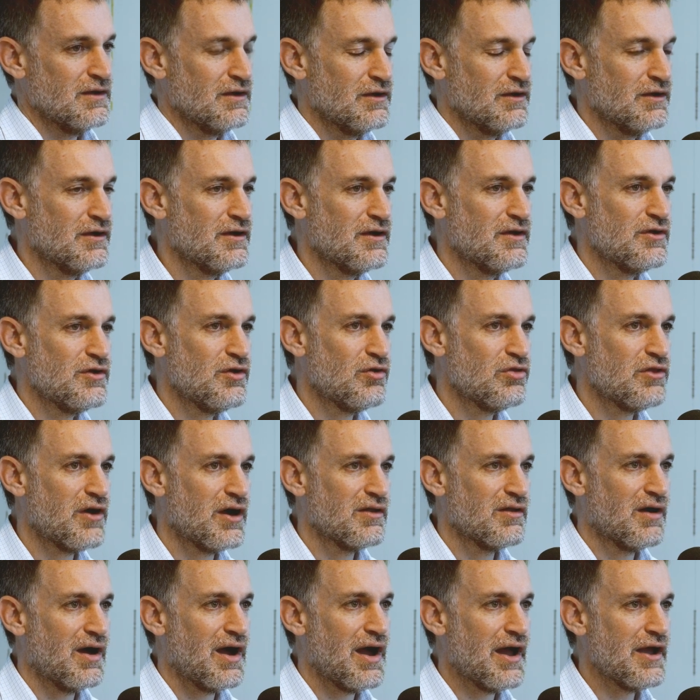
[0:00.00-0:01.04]
The
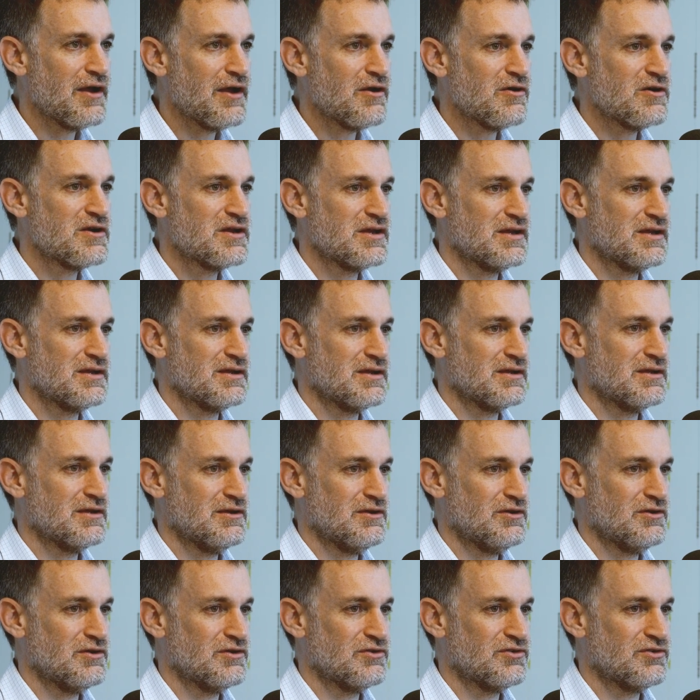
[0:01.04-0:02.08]
irony
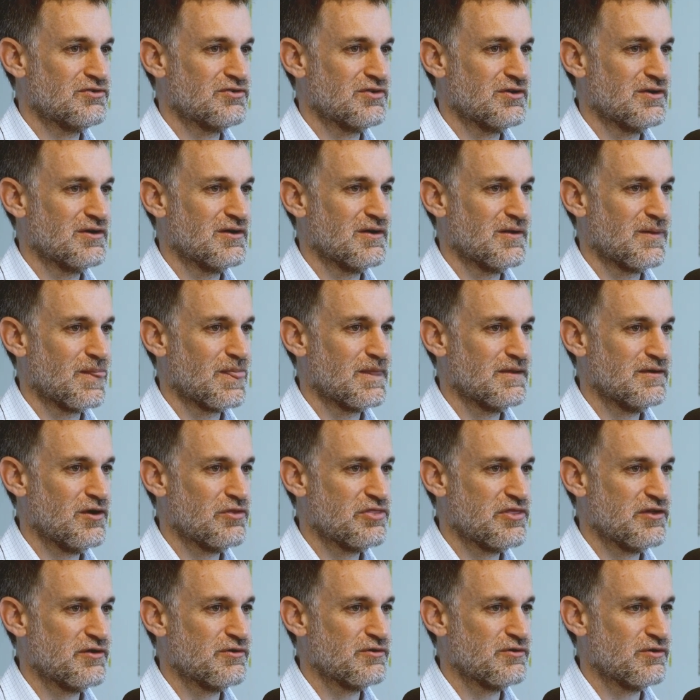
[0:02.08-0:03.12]
is,
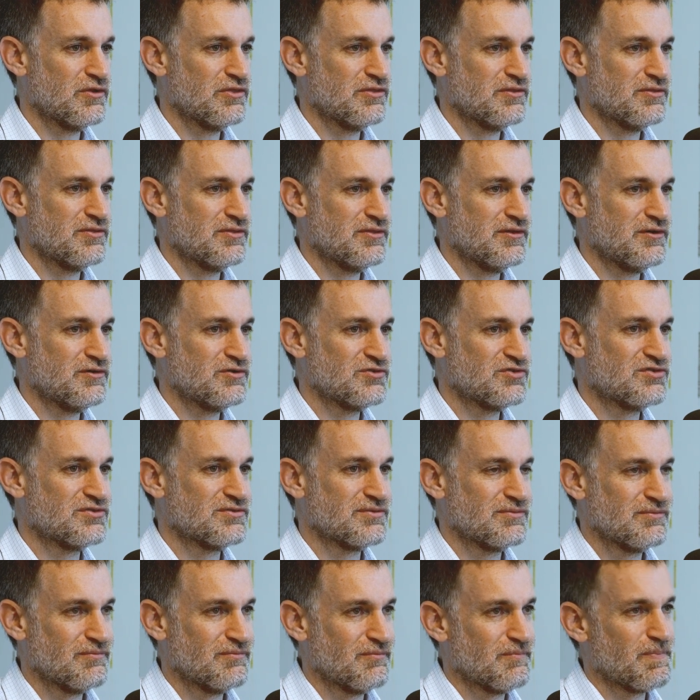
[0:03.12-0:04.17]

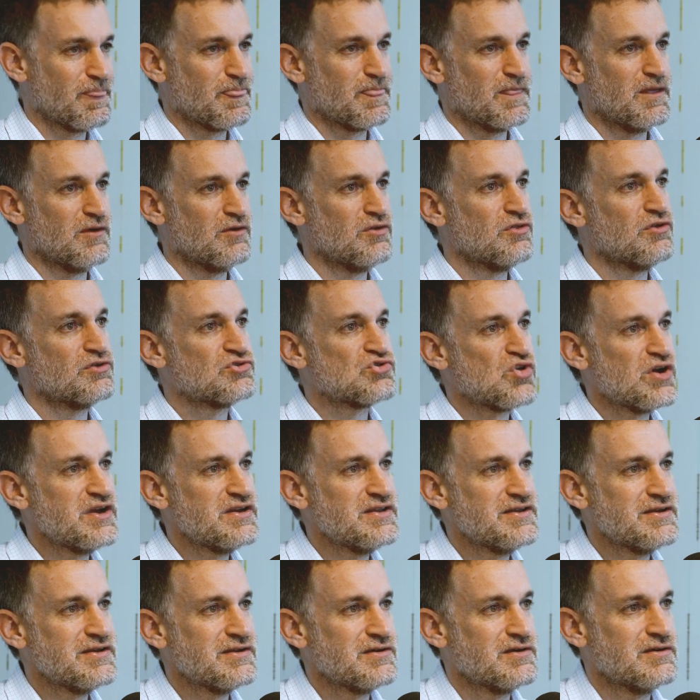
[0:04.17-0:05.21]
there's the
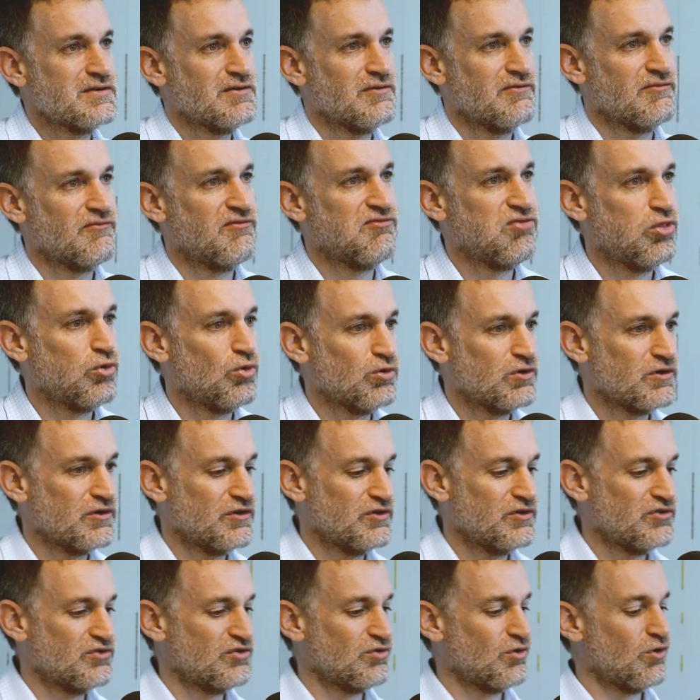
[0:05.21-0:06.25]
trading
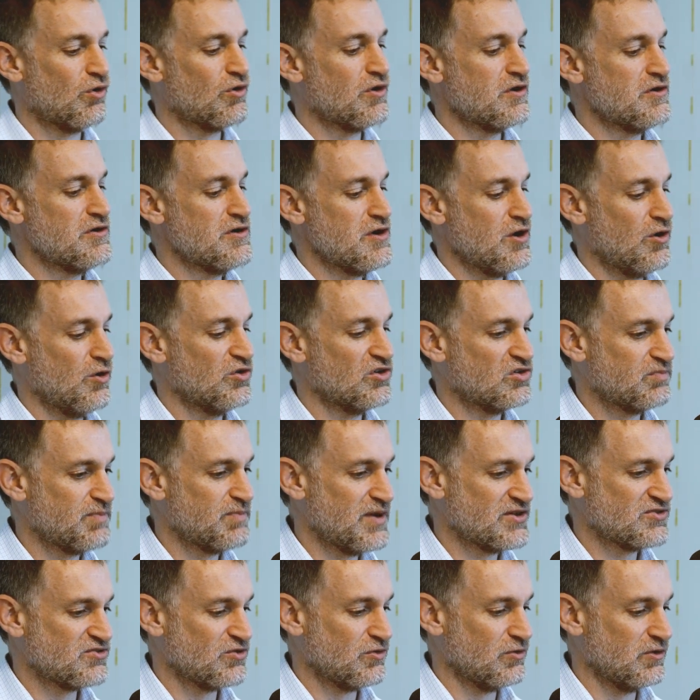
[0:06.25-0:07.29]
floors are known,
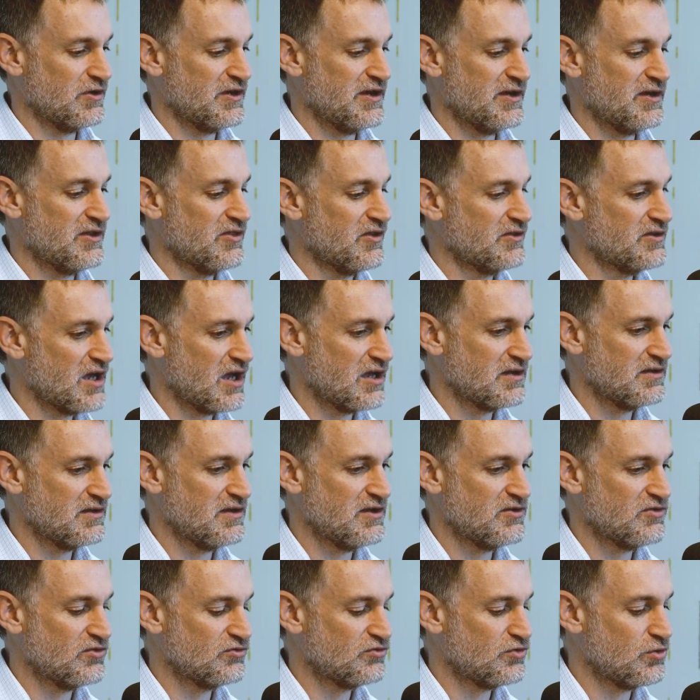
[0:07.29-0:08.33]
especially in the
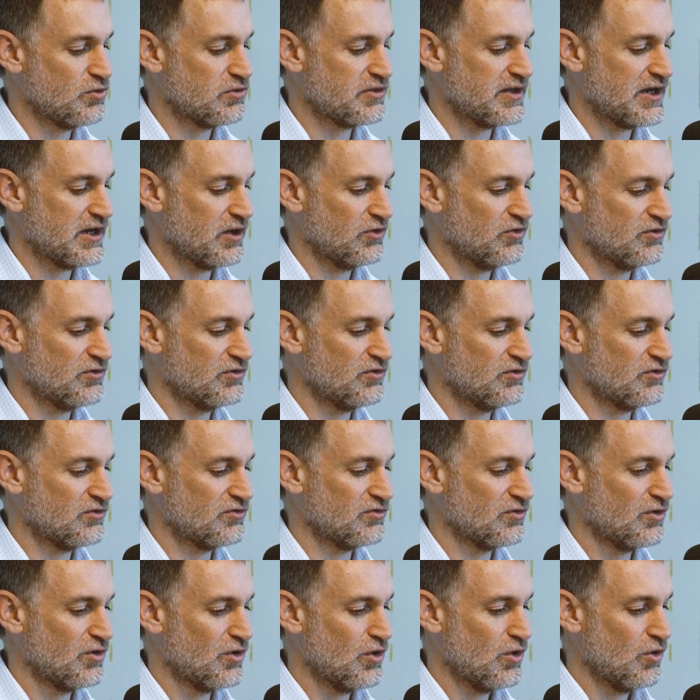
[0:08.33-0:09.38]
90s and
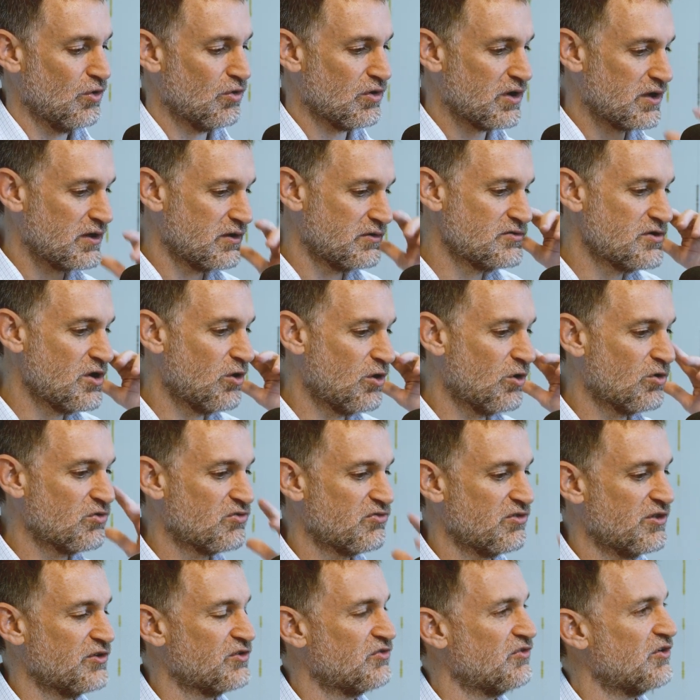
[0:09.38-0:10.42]
2000s, kind of known
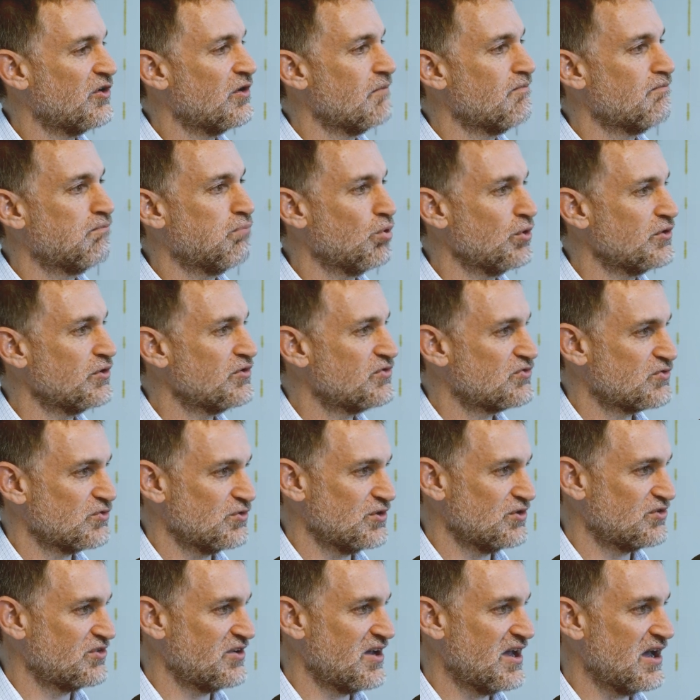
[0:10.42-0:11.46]
for this very
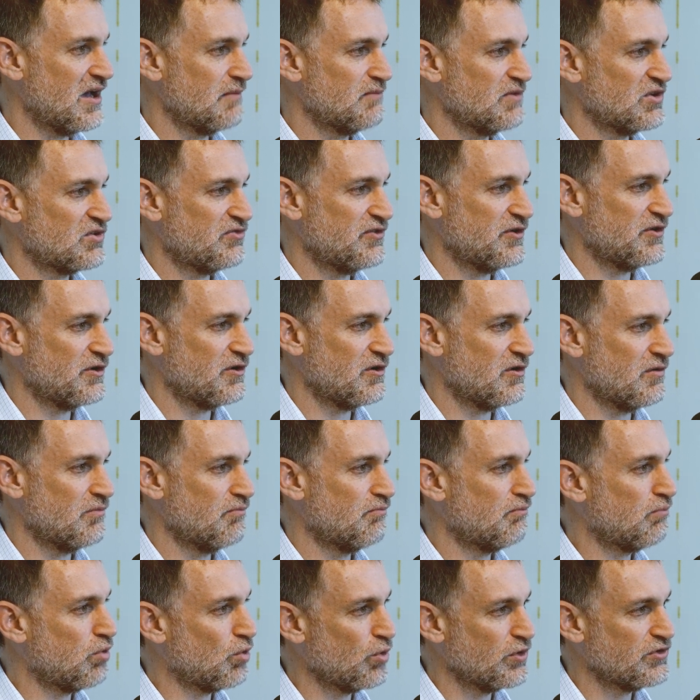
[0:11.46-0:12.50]
boisterous atmosphere
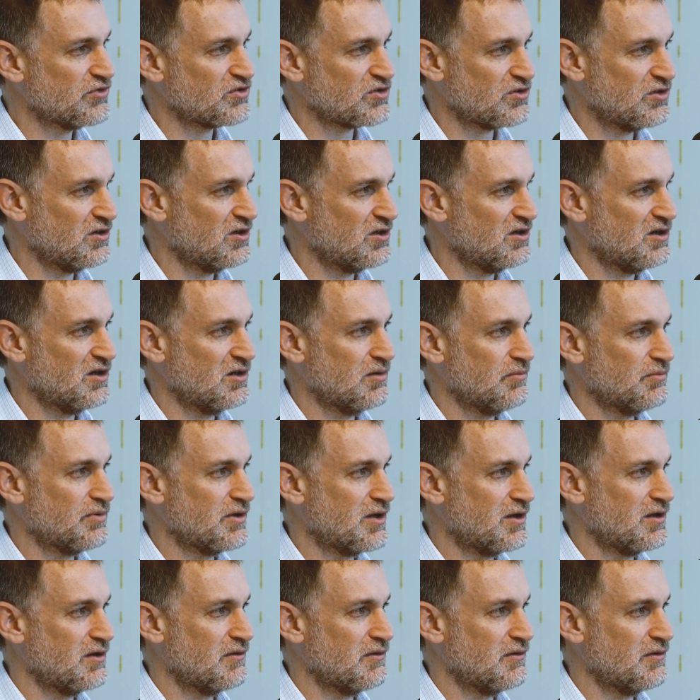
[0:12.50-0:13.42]
and boys club kind